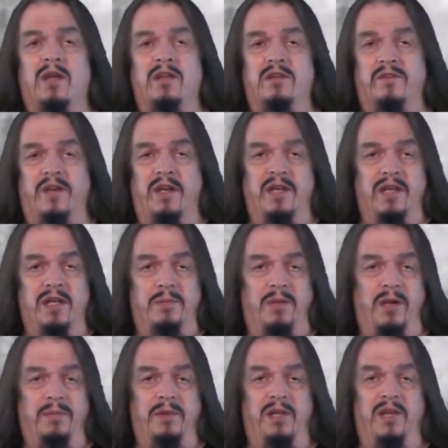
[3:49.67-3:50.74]
Divide any
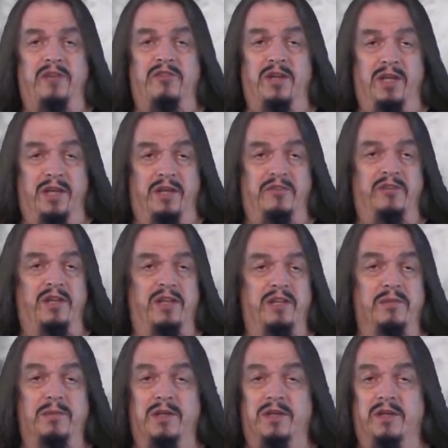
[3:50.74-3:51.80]
population and isolate
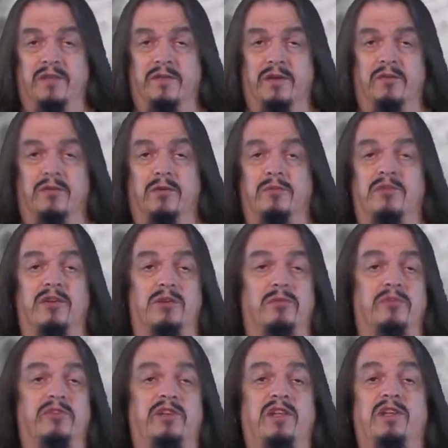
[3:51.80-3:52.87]
them into different groups, and you
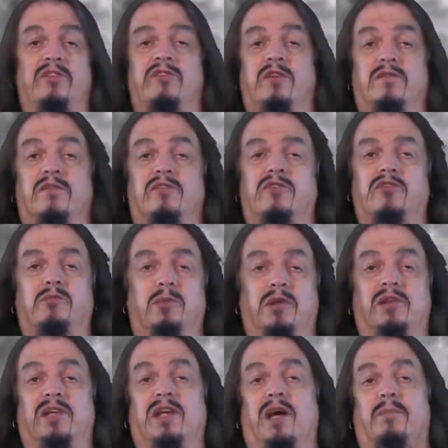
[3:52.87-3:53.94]
will see these differences
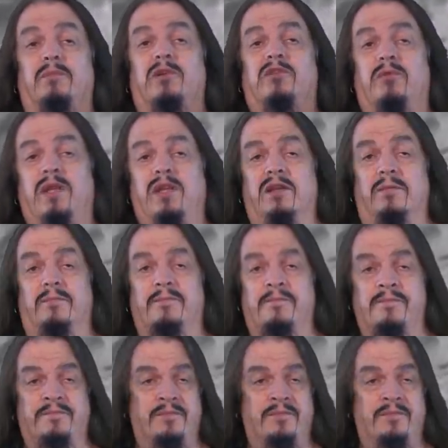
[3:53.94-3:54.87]
building up between them.